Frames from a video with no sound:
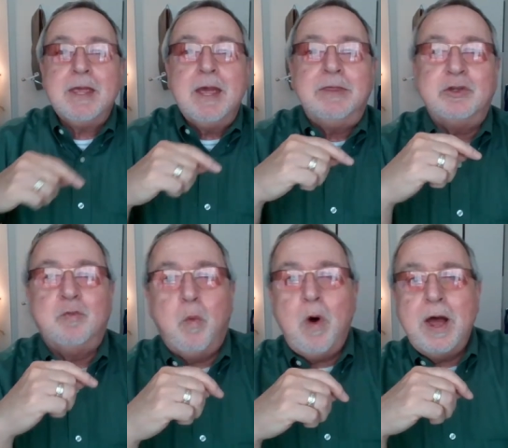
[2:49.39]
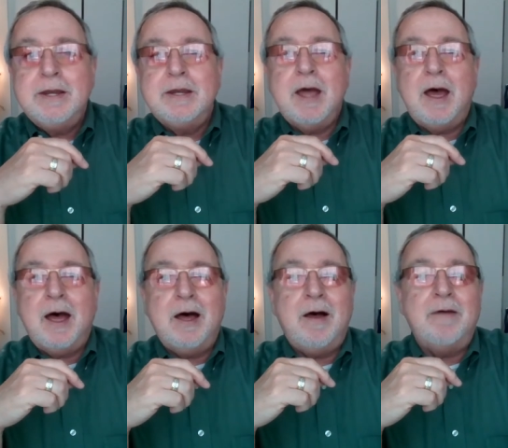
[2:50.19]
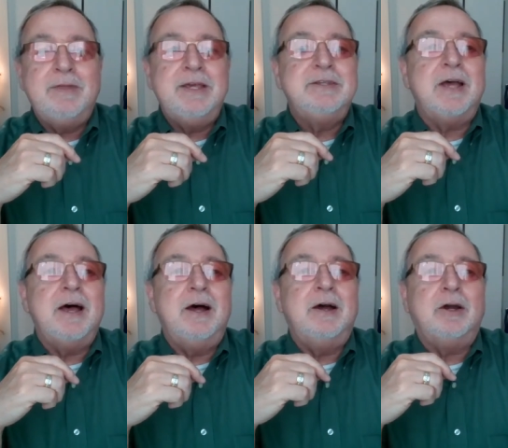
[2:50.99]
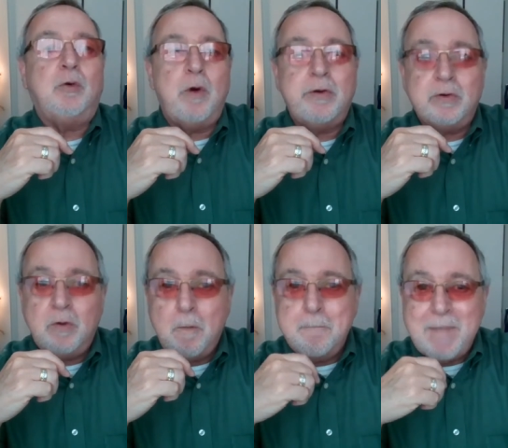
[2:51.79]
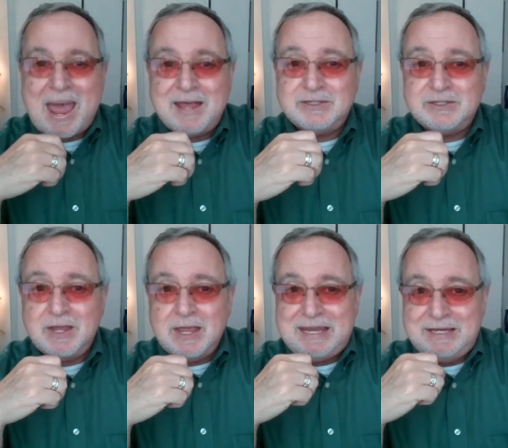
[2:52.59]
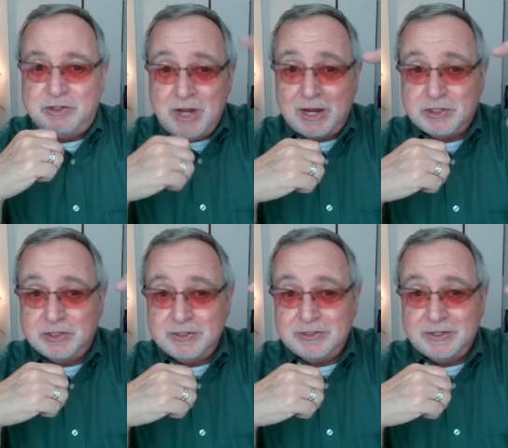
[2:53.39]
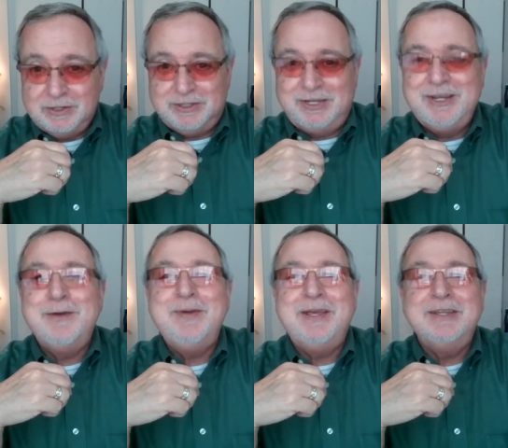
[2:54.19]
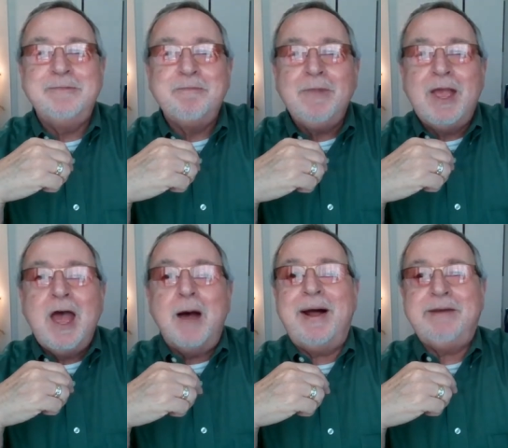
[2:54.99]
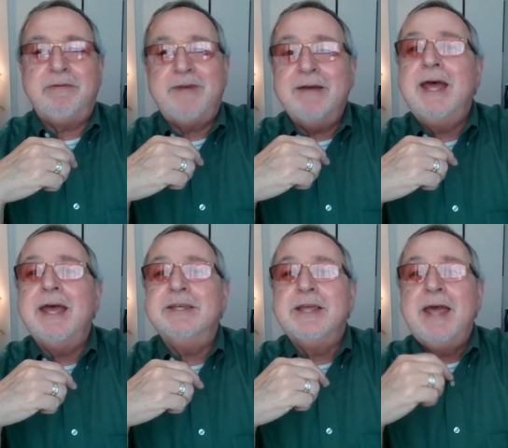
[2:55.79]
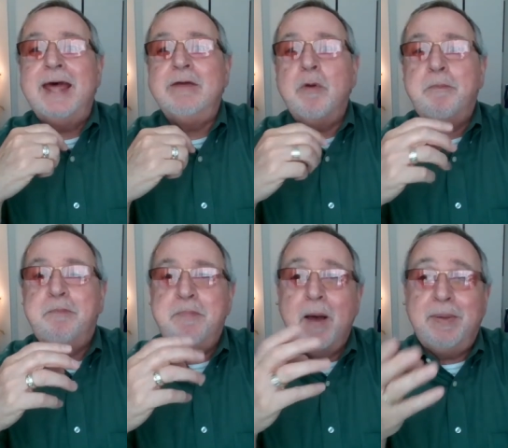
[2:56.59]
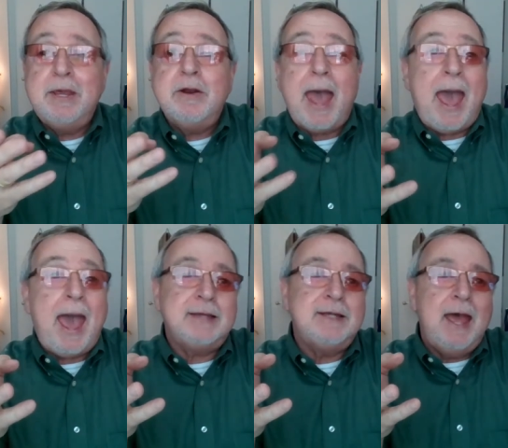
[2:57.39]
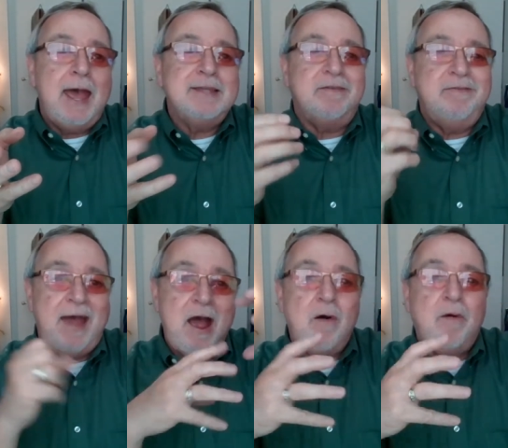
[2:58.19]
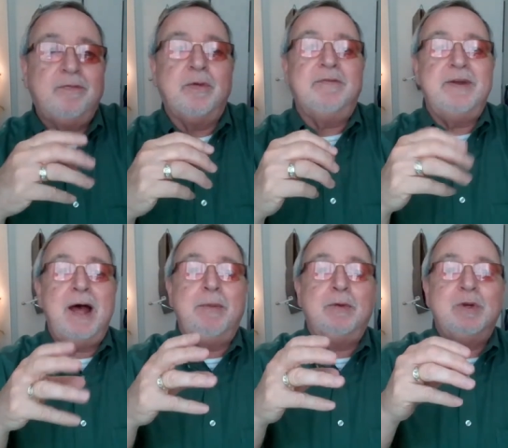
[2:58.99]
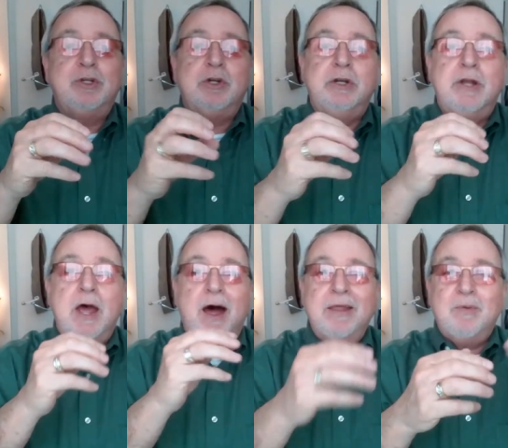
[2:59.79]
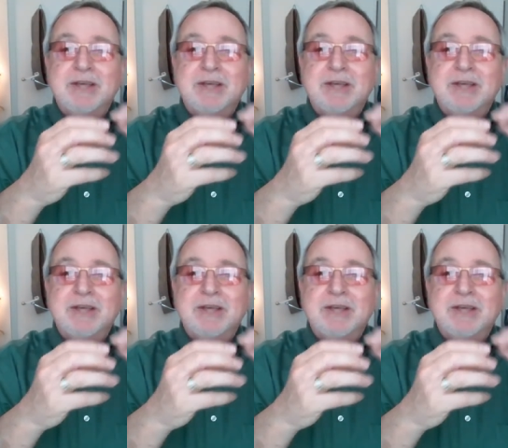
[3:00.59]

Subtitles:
There's one of these coronal mass ejections, CMEs, about every 5 days. And they appear to act as a valve for the phenomenon, which could otherwise